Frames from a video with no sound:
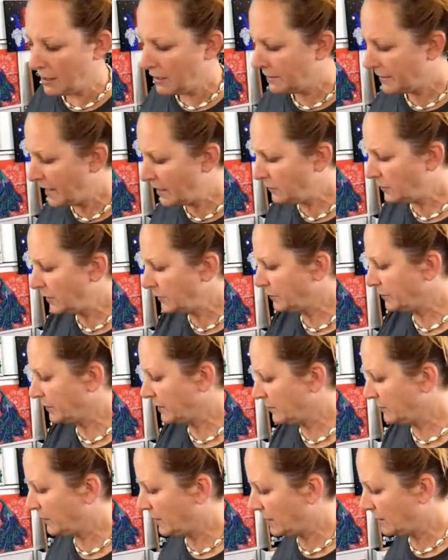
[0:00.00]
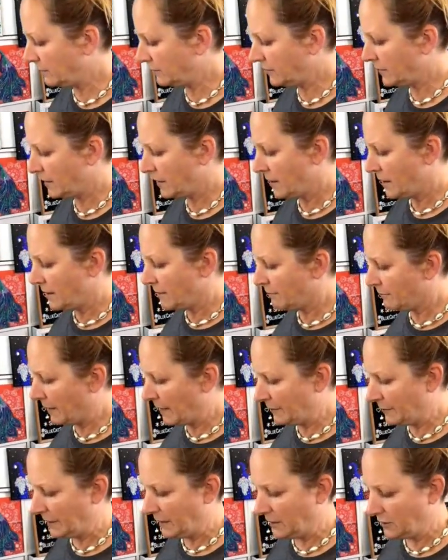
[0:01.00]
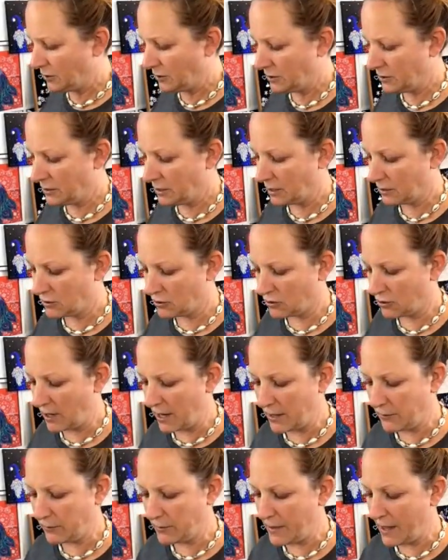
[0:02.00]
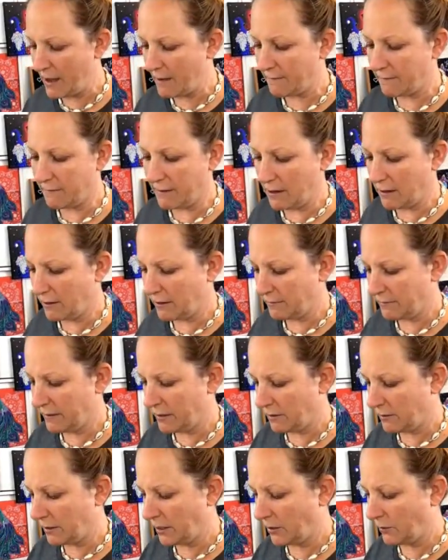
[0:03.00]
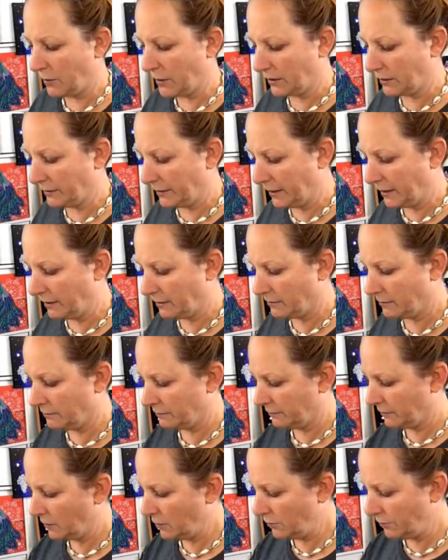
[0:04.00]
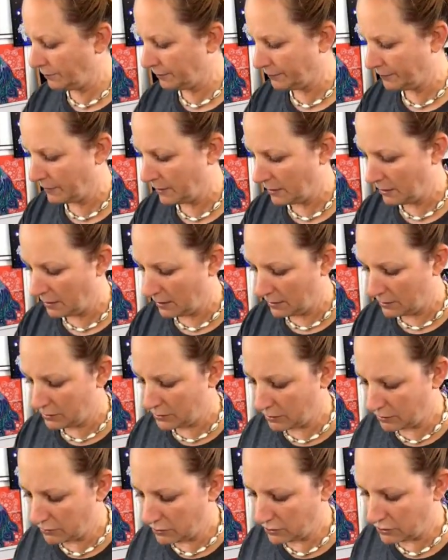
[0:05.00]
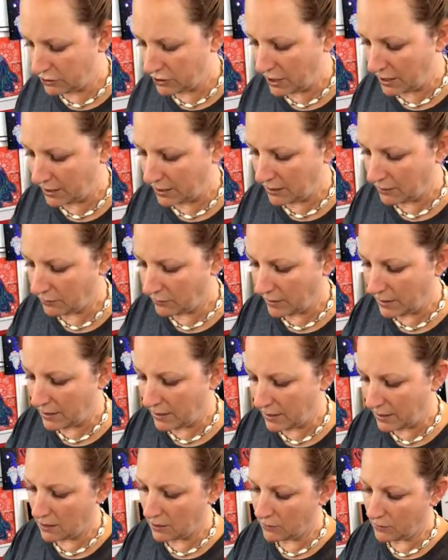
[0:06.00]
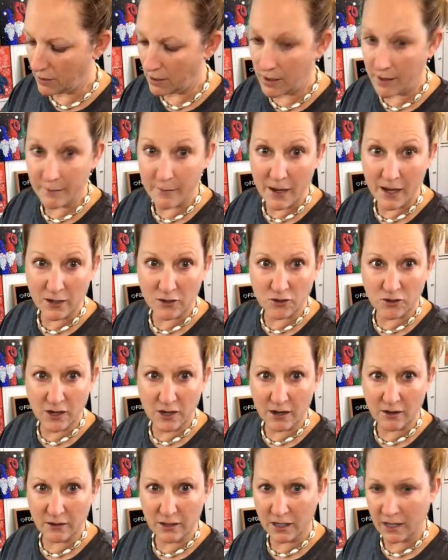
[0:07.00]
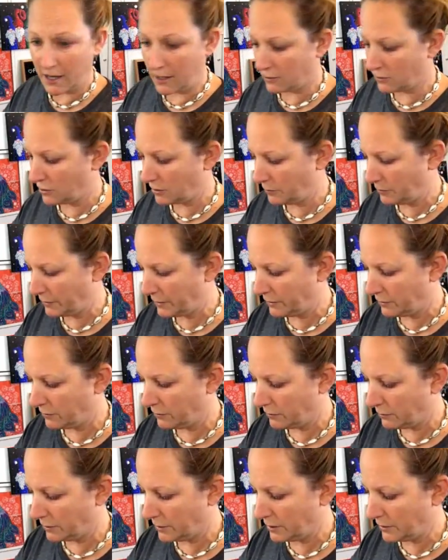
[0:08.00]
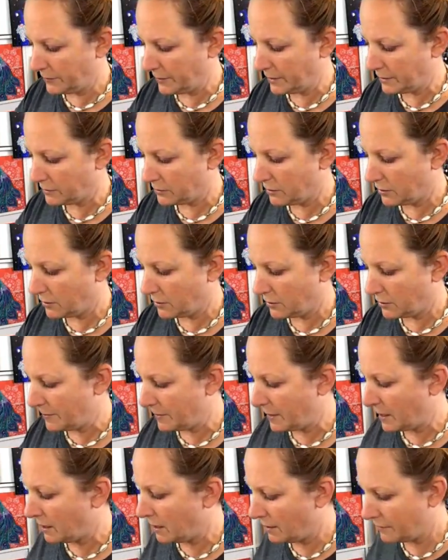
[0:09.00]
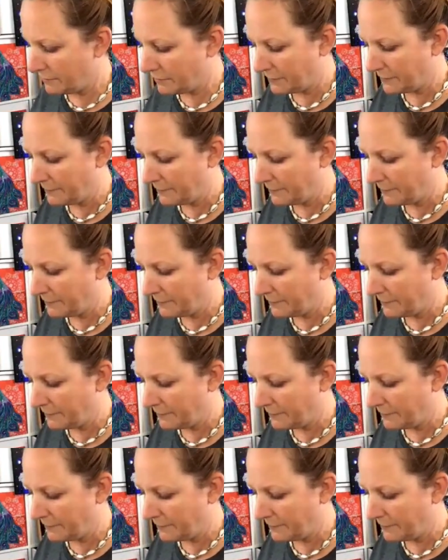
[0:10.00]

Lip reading: That went pretty well. My patience gets tried with that very, very quickly. Oh, so just checking right here where I mashed down, it actually bled through a little bit, so I'll wipe that off.